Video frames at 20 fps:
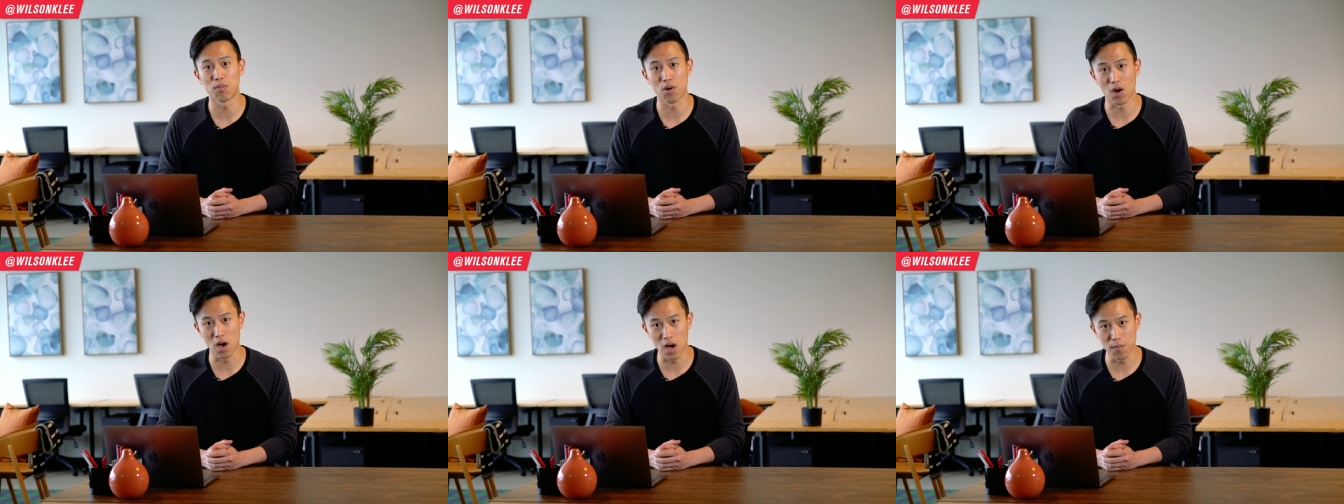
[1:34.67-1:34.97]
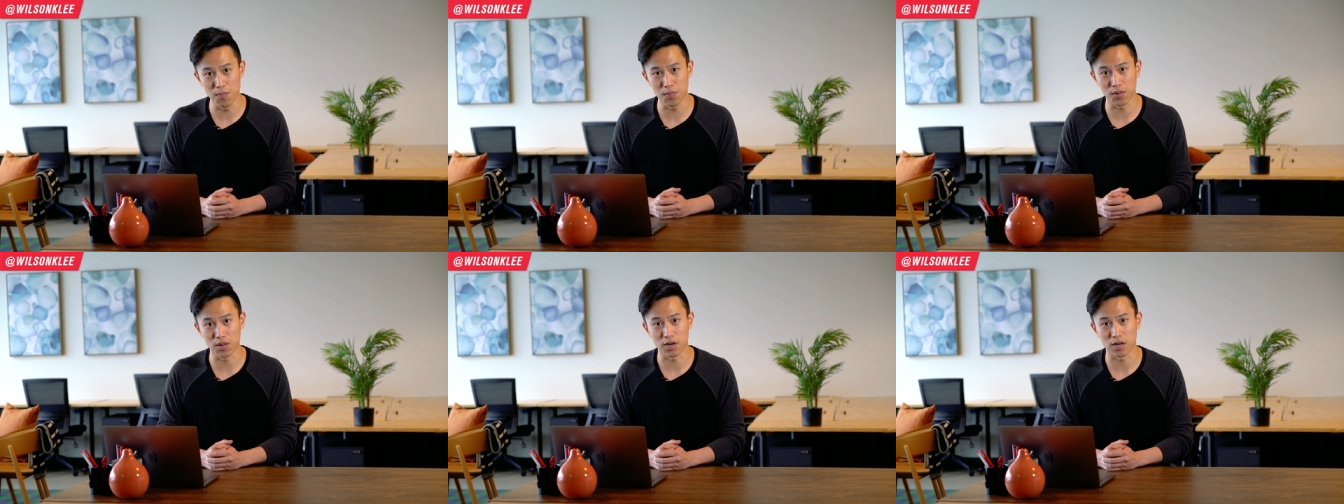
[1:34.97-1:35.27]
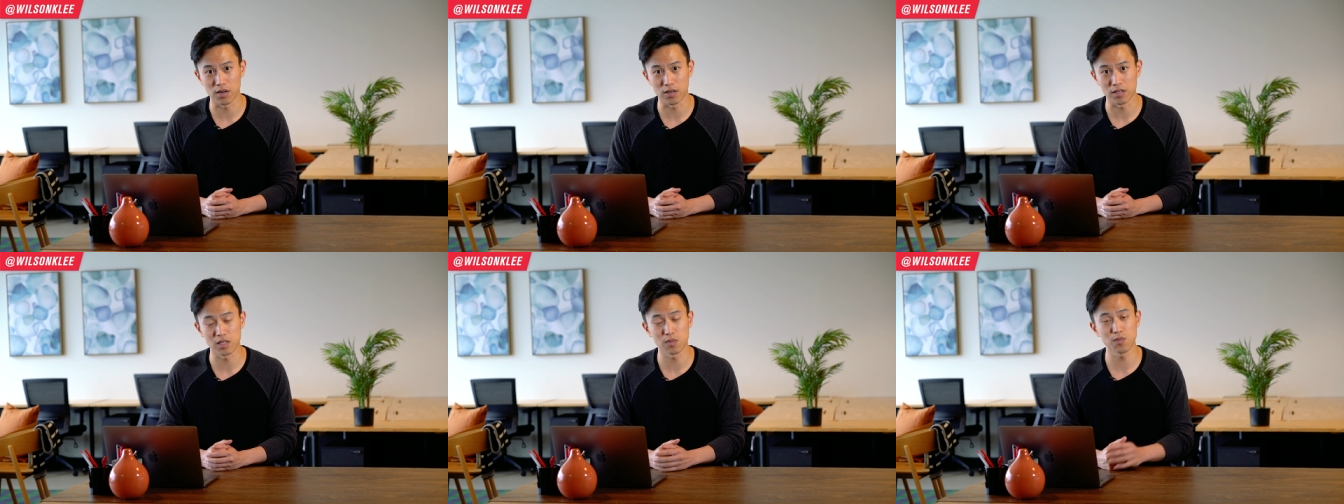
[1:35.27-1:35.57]

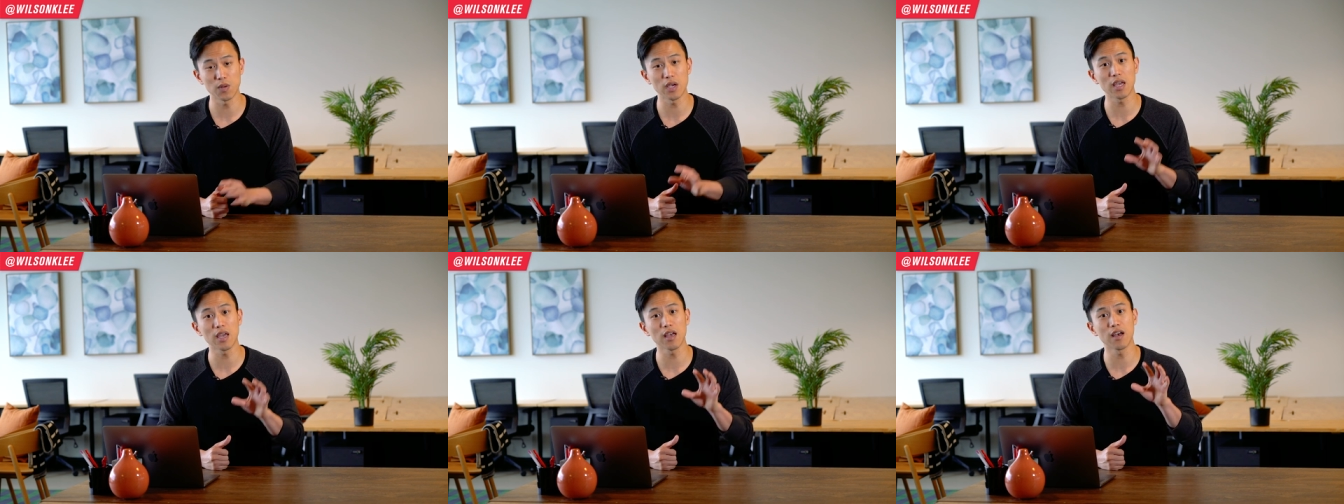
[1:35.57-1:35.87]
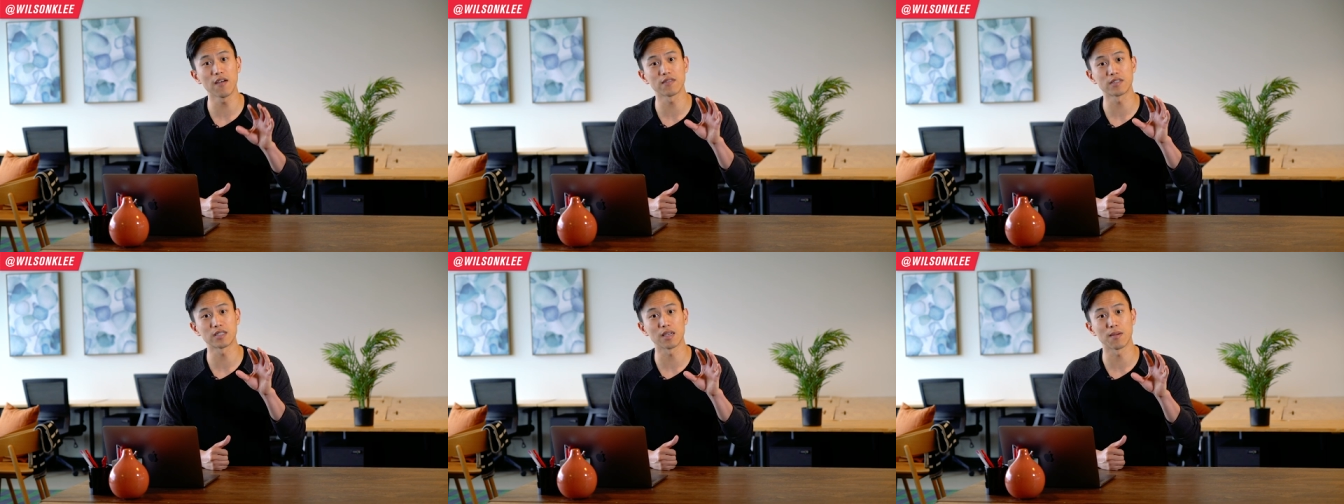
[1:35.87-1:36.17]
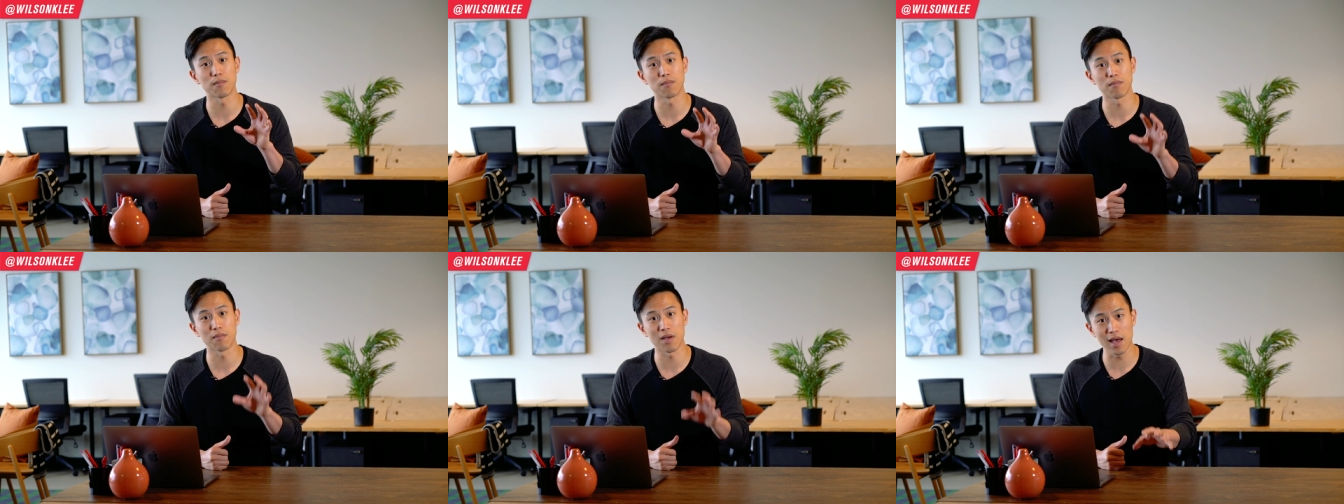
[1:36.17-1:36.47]
popular. Speaking of
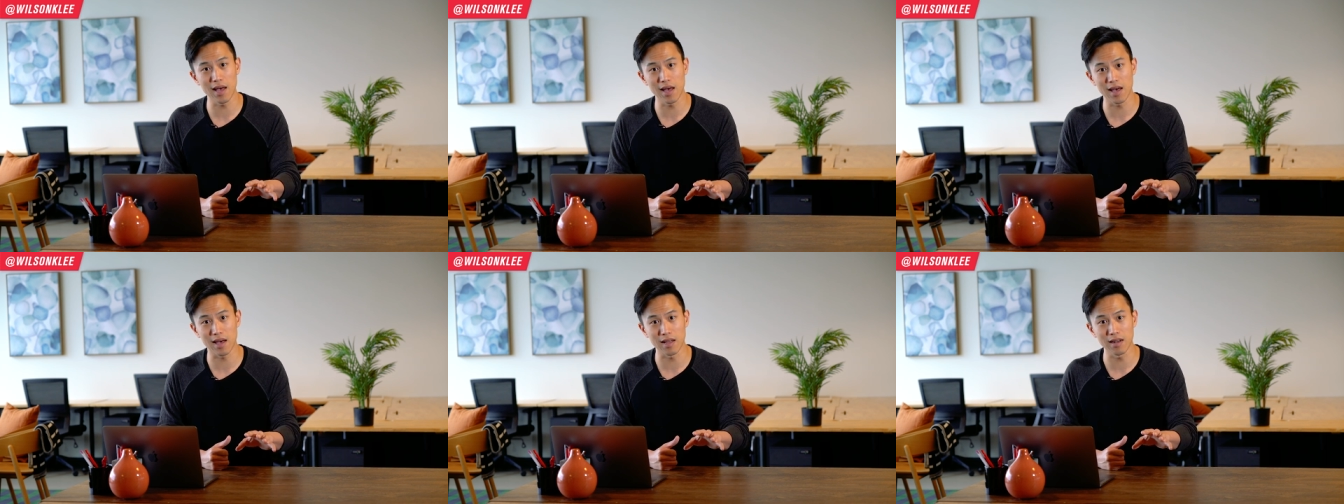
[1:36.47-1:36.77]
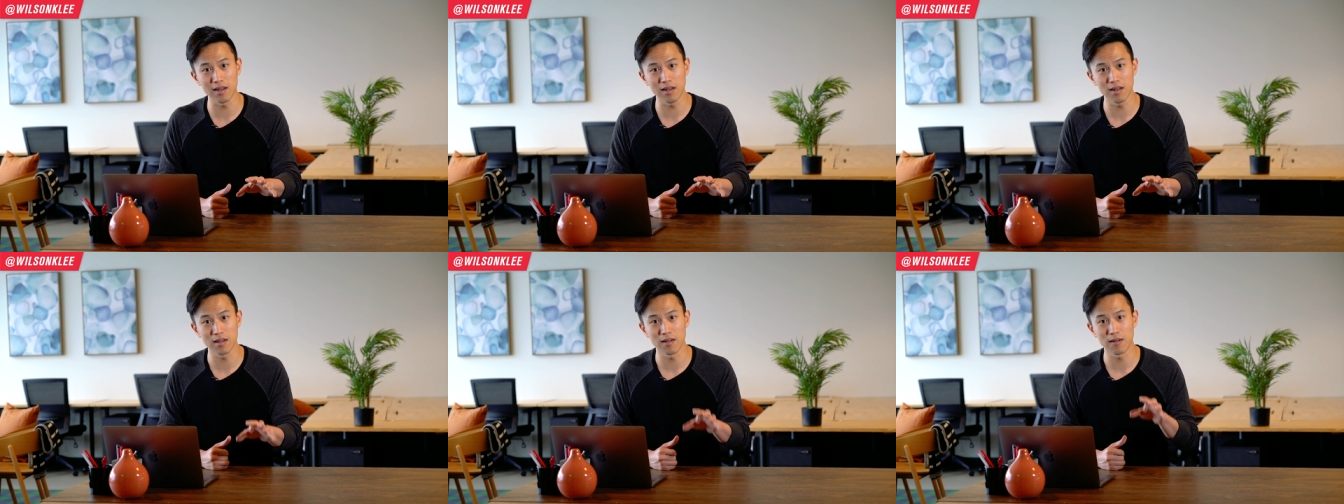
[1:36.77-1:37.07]
demand,